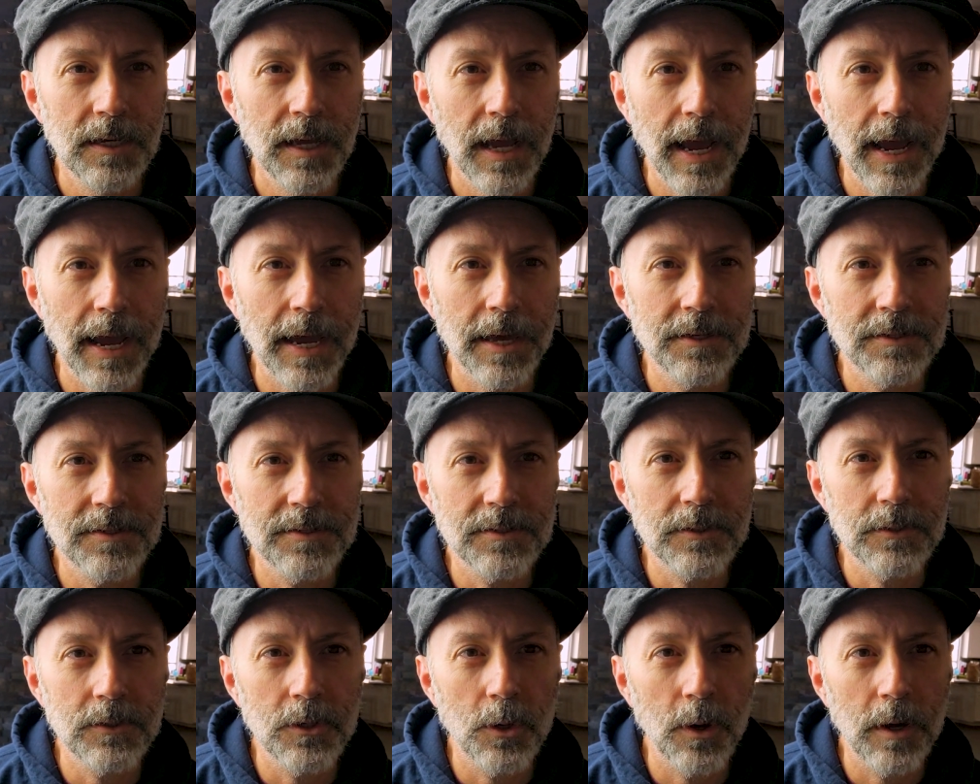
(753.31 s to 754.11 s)
And,
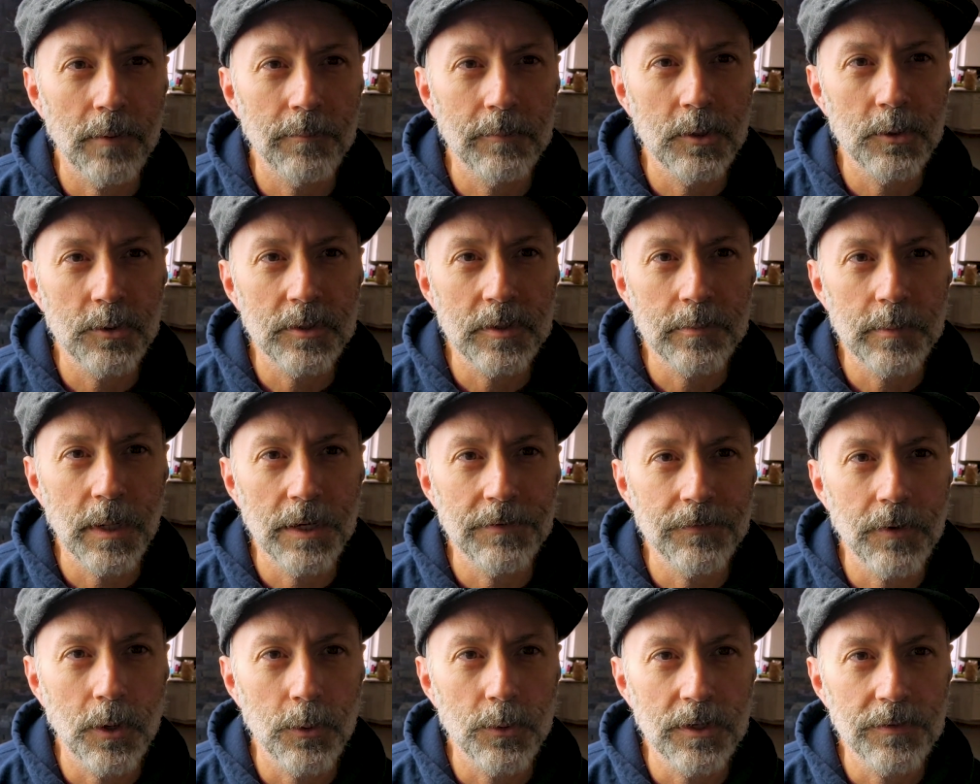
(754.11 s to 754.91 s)
I'm using my
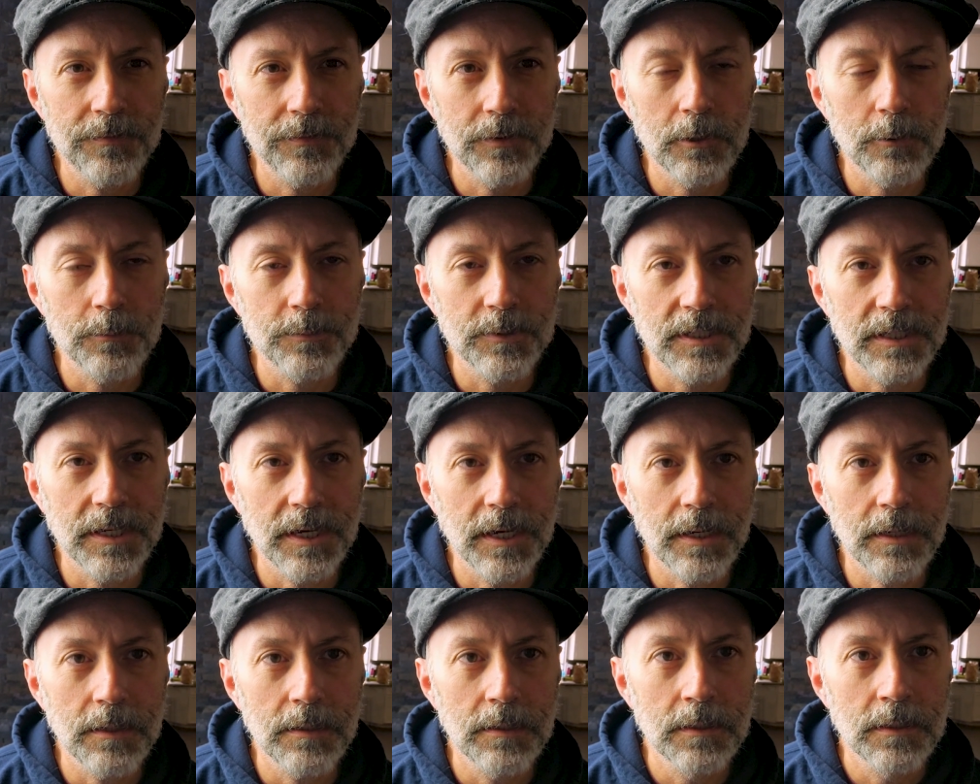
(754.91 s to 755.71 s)
phone to film
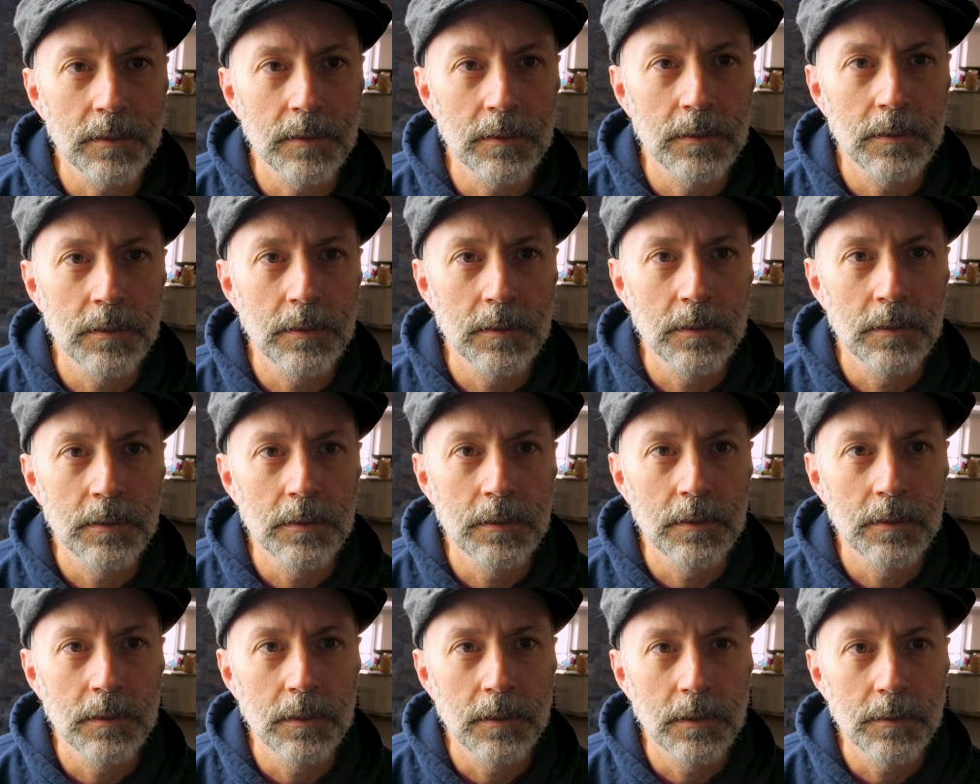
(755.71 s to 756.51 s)
today
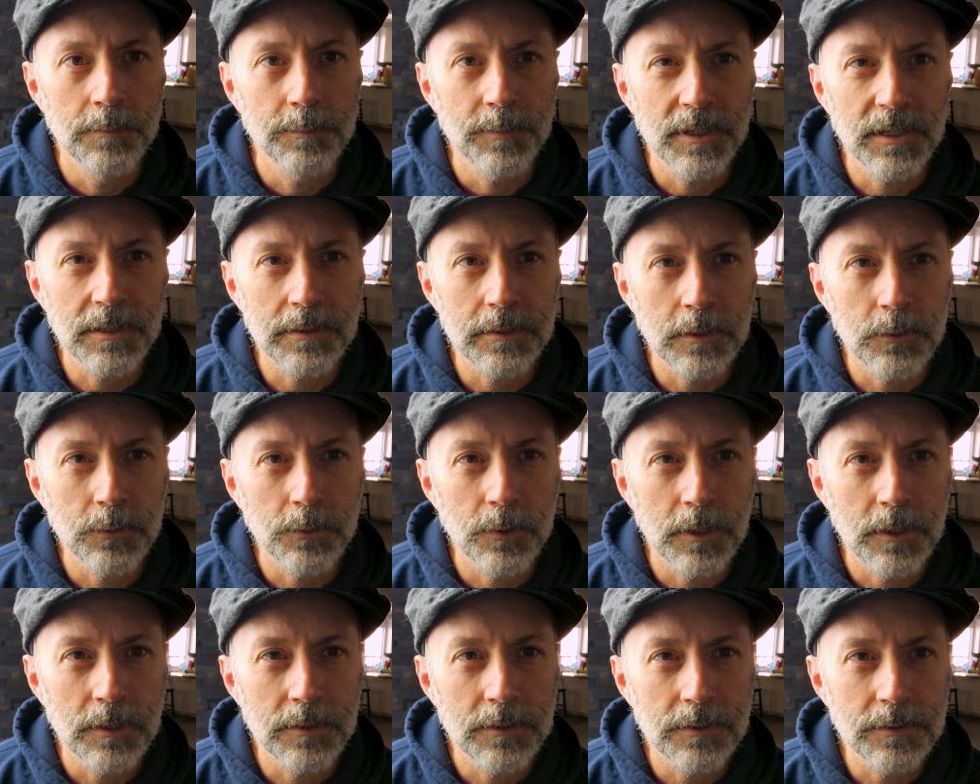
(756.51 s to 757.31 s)
because I
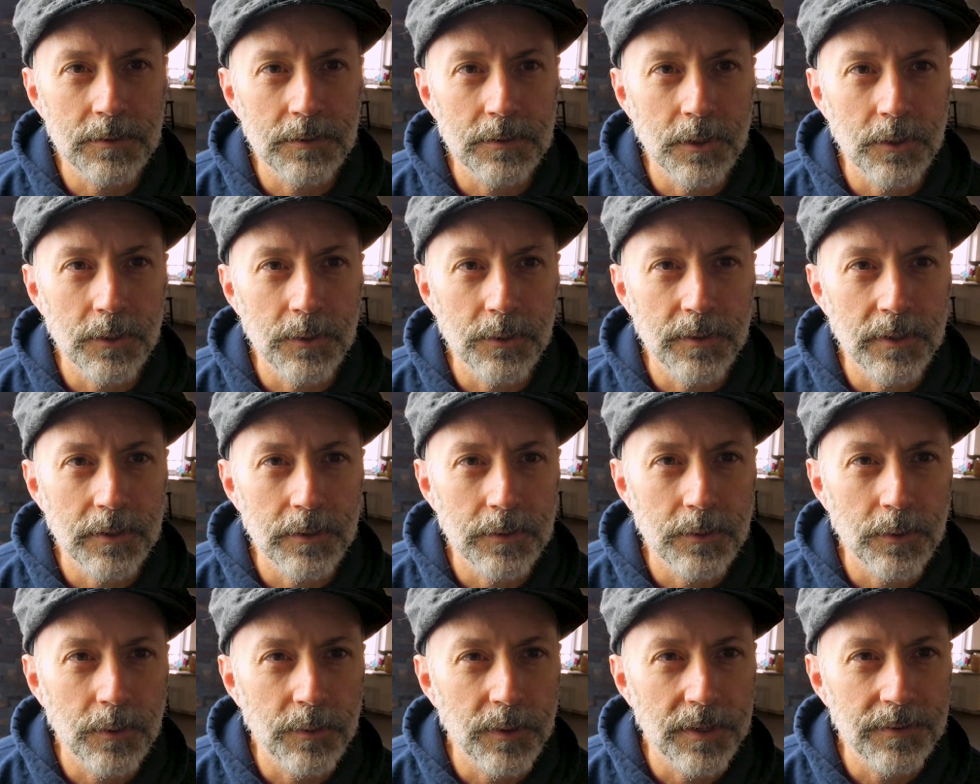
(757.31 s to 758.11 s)
wanted to show you that you
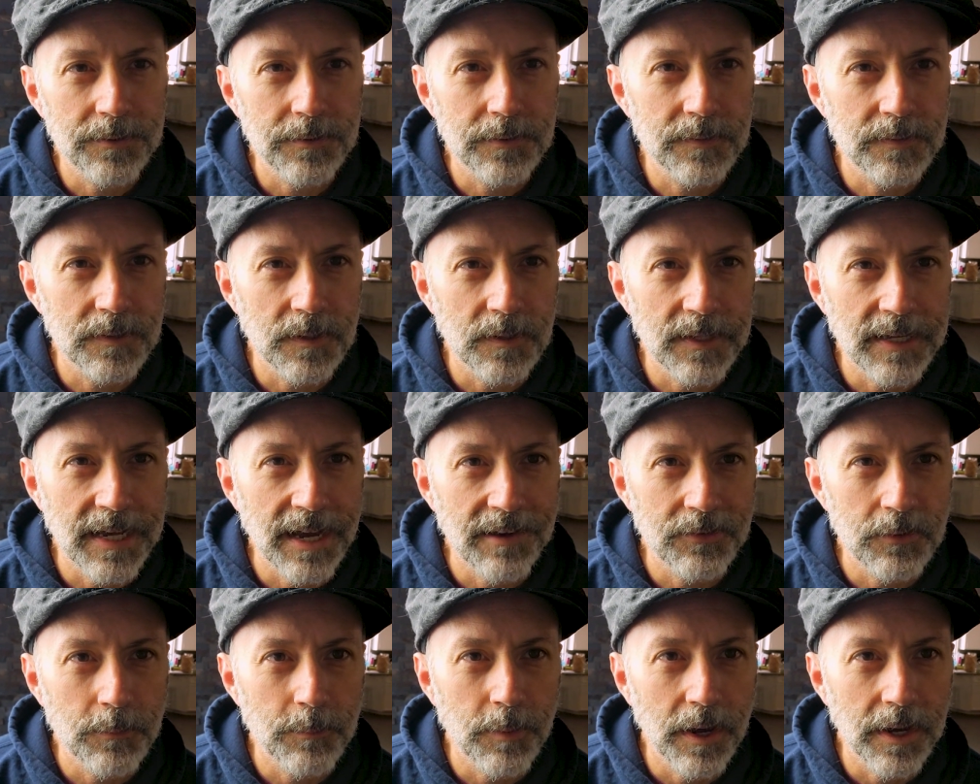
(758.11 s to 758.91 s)
don't necessarily
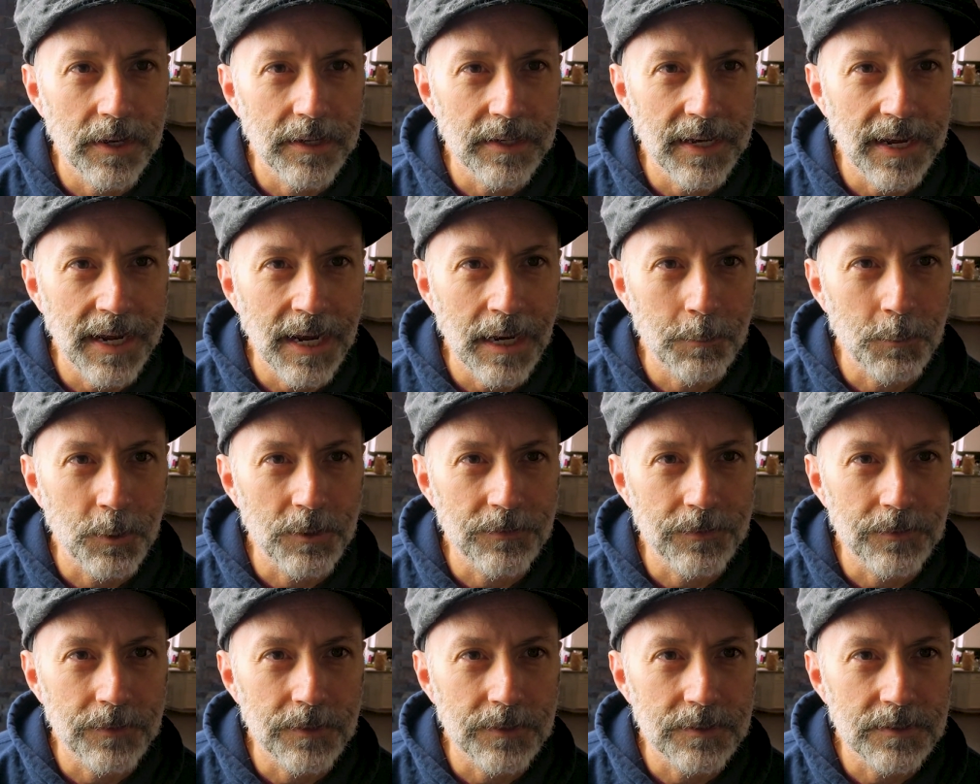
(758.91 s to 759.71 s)
have to buy a camera
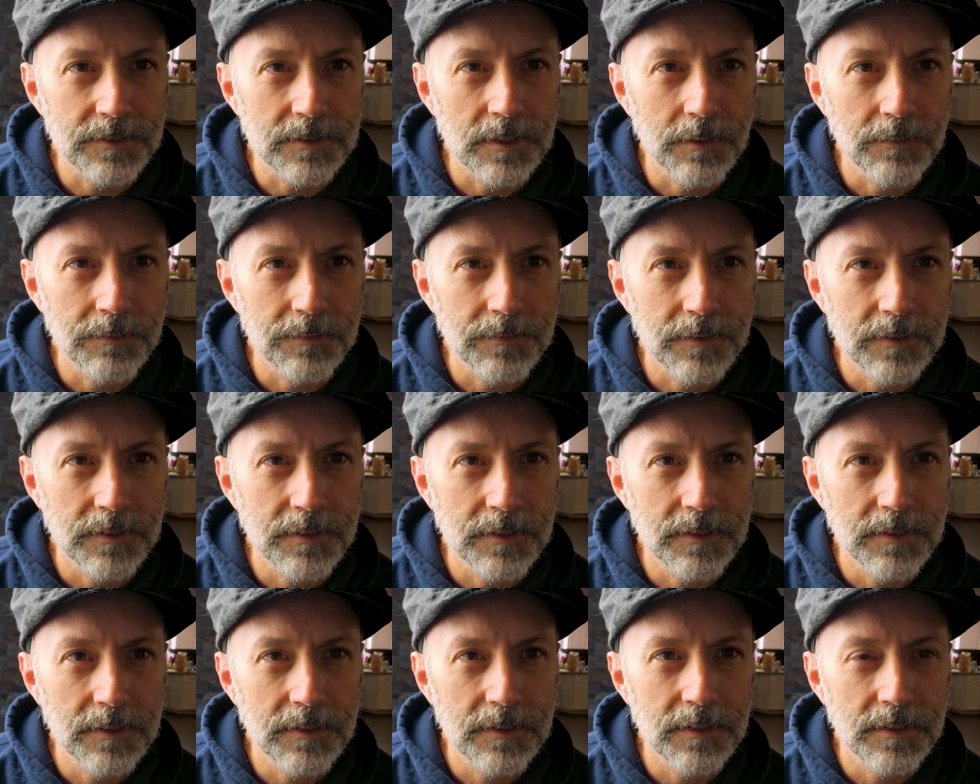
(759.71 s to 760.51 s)
for this stuff
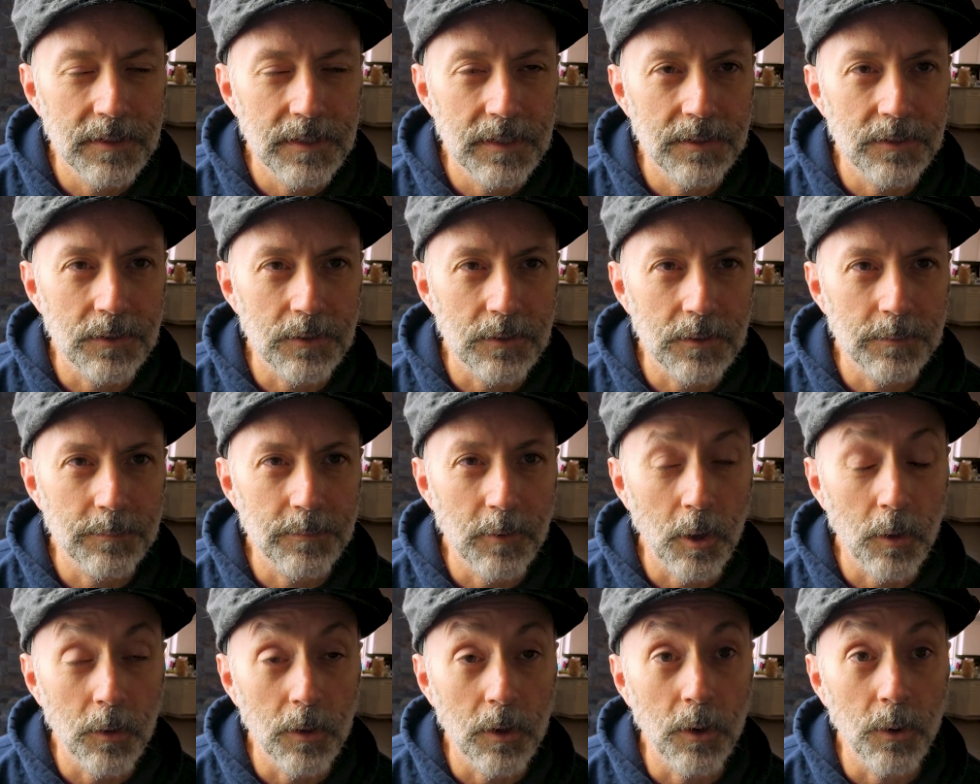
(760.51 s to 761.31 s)
either.
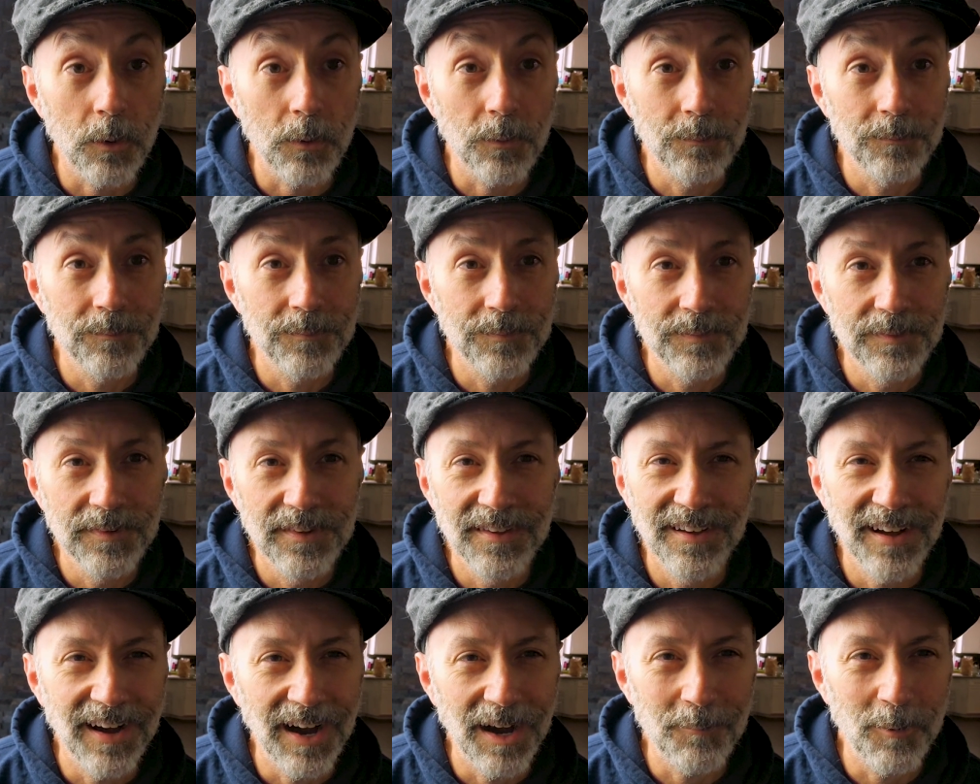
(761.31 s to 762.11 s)
Although
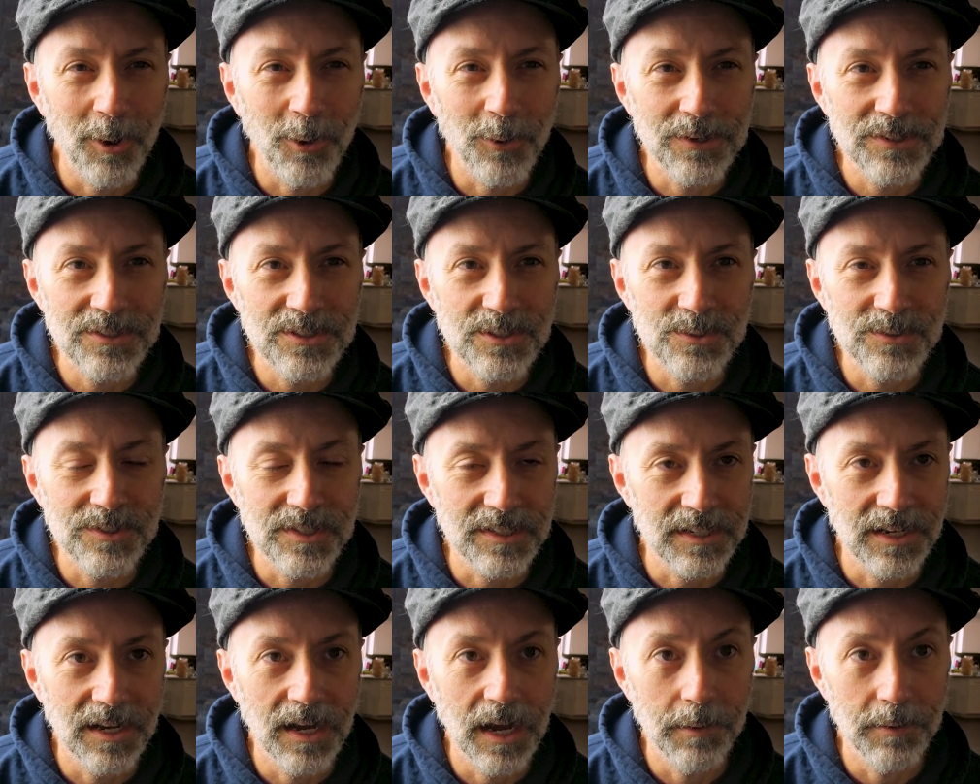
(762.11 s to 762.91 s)
I'm always using
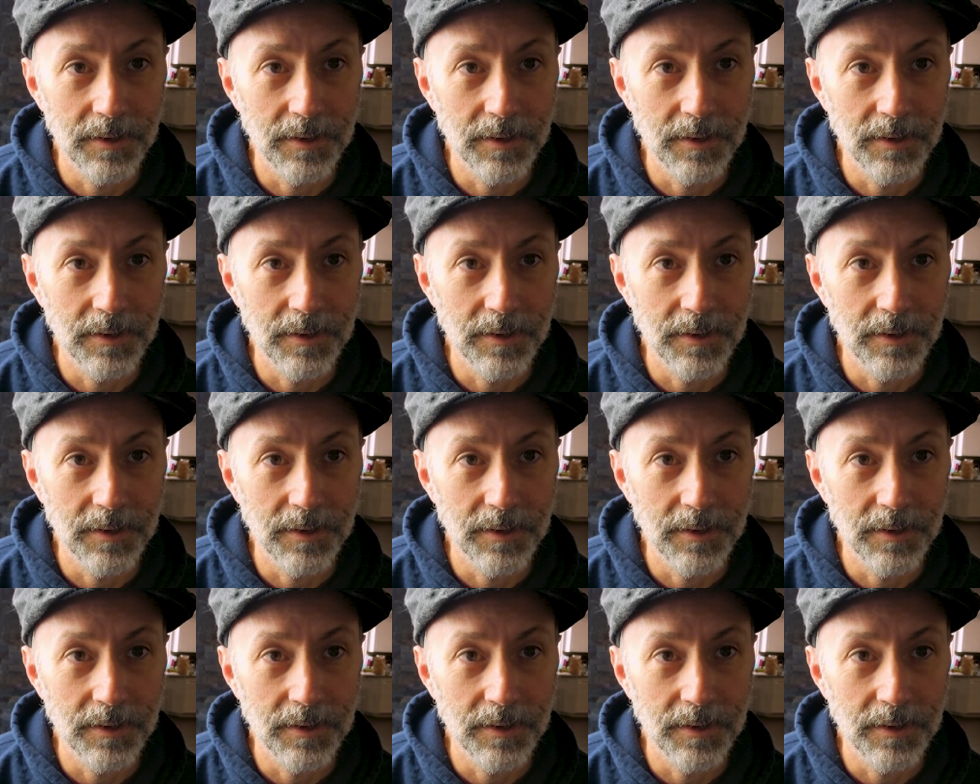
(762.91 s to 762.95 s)
it.